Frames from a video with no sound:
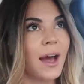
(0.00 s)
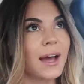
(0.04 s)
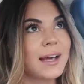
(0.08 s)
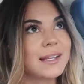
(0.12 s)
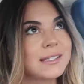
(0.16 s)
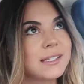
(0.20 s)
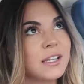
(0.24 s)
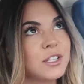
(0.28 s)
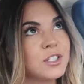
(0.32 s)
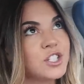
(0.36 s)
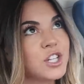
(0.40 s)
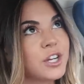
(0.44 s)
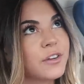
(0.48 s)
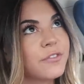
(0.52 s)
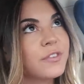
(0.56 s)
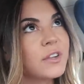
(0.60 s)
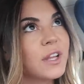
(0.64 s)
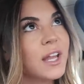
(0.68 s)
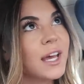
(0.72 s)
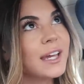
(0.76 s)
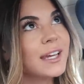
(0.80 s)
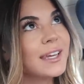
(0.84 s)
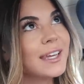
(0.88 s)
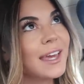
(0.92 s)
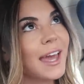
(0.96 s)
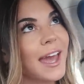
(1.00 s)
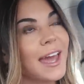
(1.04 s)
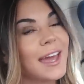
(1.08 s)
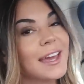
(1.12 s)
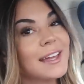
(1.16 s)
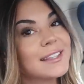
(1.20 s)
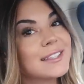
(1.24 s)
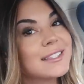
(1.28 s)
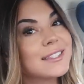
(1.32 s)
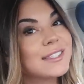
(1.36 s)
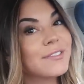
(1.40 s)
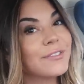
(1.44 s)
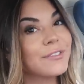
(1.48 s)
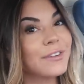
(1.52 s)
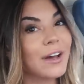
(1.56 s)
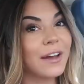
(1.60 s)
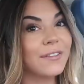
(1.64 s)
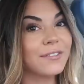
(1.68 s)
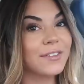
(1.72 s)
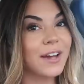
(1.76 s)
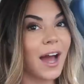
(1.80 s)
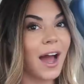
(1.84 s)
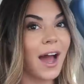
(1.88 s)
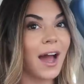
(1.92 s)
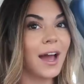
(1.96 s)
I said Chick-fil-A, Cane's,
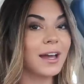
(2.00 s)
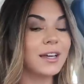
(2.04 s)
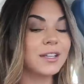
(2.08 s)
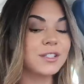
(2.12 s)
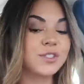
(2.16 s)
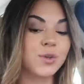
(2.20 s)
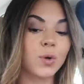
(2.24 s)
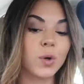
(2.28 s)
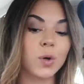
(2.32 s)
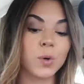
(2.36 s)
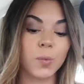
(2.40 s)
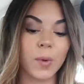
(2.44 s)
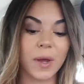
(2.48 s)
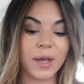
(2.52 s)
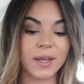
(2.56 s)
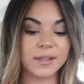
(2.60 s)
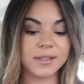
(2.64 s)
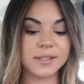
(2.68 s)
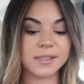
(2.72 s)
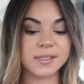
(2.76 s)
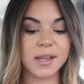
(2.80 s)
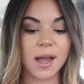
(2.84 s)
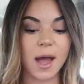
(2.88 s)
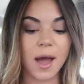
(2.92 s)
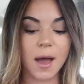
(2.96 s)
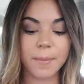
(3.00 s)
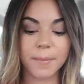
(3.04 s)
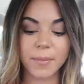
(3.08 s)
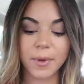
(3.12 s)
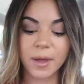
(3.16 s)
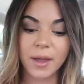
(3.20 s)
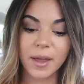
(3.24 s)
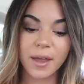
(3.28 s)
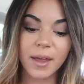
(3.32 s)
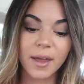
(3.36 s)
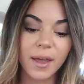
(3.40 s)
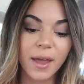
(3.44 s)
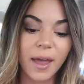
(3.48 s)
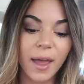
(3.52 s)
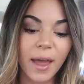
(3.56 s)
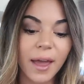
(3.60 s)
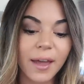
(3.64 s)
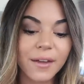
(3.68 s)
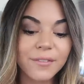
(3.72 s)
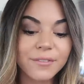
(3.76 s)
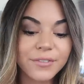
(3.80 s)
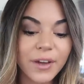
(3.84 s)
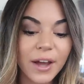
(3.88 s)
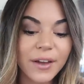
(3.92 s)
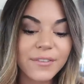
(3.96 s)
Five Guys, or Wingstop.
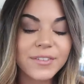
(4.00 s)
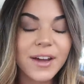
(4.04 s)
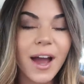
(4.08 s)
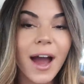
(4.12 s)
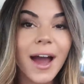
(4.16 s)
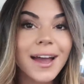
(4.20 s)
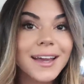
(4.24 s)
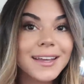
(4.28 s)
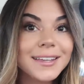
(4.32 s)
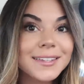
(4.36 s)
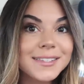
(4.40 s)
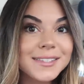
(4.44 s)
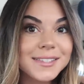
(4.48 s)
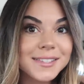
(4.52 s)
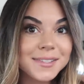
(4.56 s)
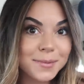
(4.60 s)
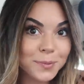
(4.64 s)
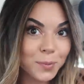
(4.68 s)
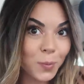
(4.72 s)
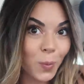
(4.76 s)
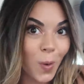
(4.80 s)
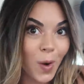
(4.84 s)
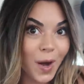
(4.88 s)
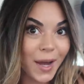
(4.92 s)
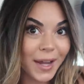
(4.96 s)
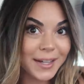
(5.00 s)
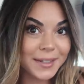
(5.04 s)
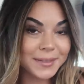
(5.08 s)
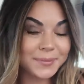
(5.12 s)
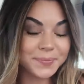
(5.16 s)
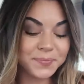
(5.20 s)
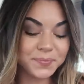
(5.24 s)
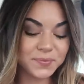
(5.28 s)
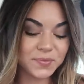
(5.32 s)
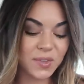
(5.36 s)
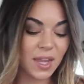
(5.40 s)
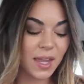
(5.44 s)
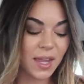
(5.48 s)
And Five Guys won.